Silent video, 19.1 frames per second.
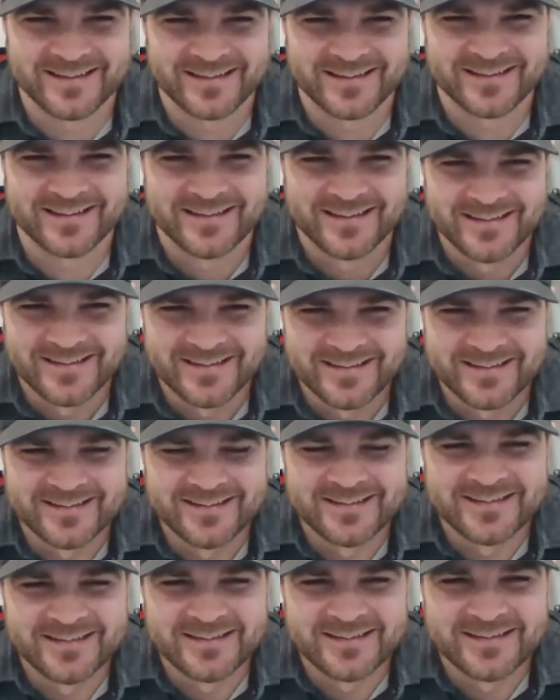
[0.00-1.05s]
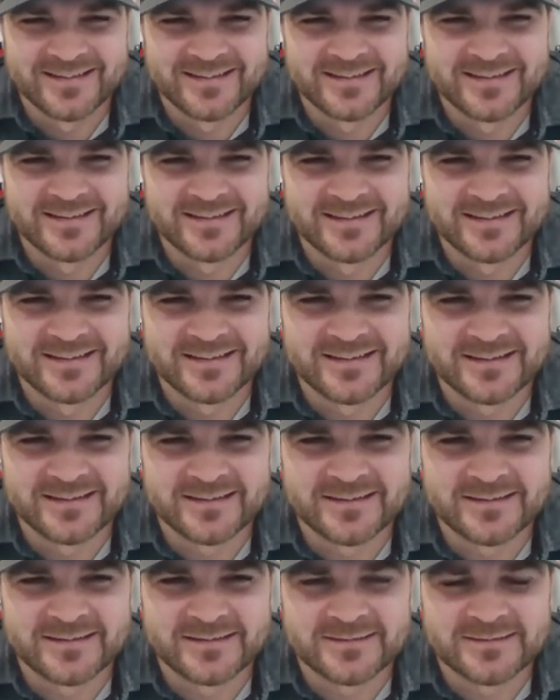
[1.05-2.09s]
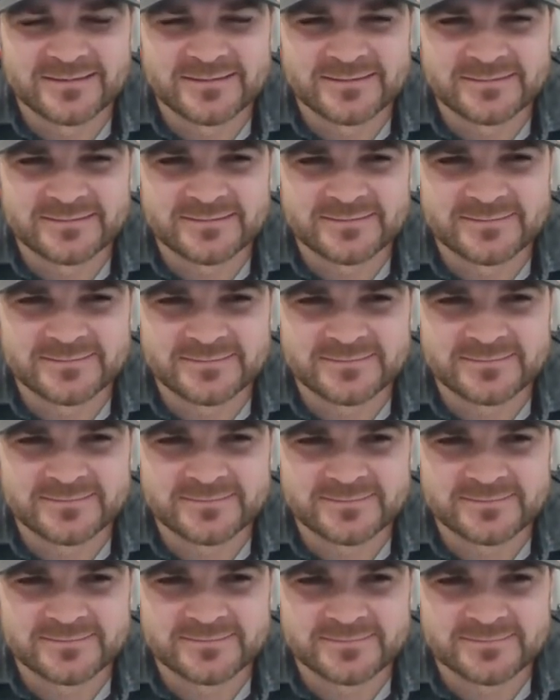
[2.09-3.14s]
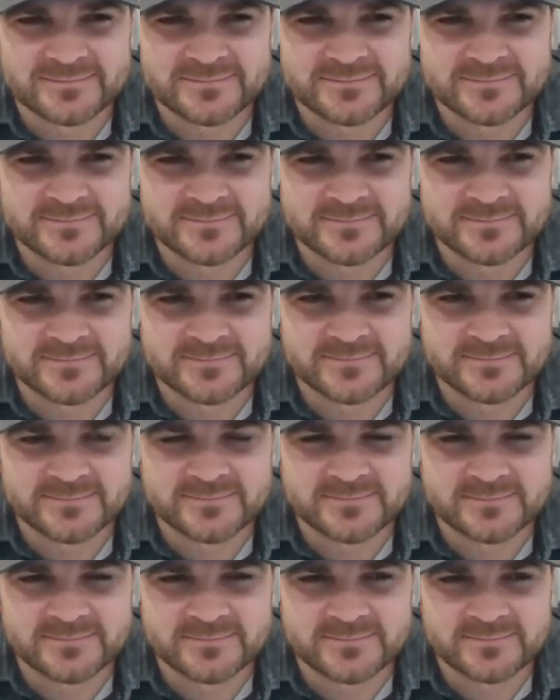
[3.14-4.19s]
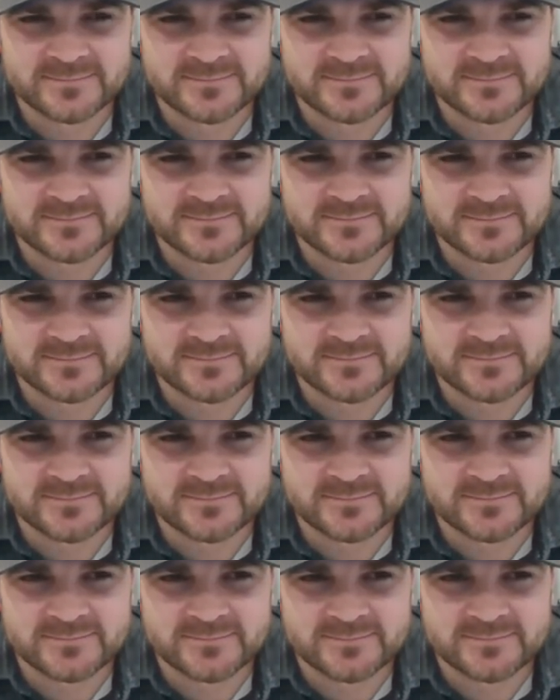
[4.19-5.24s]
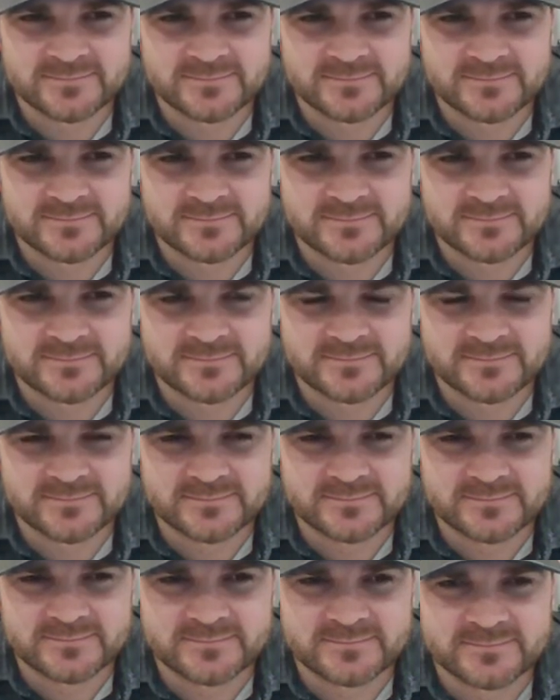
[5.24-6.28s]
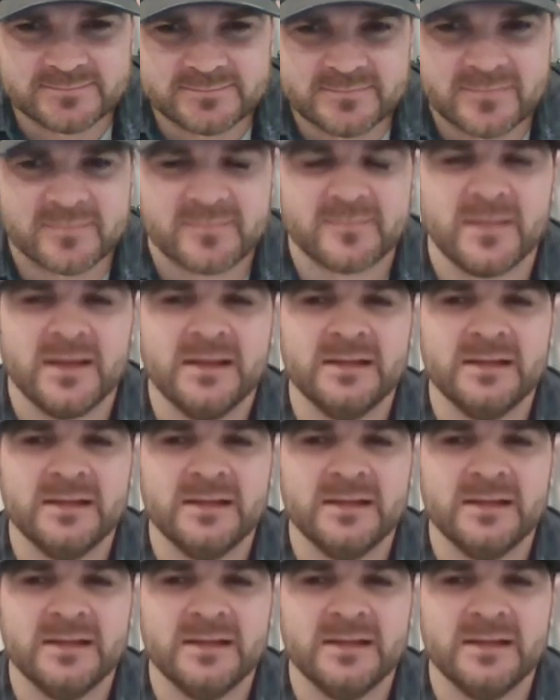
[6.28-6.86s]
No words are spoken by the person on screen.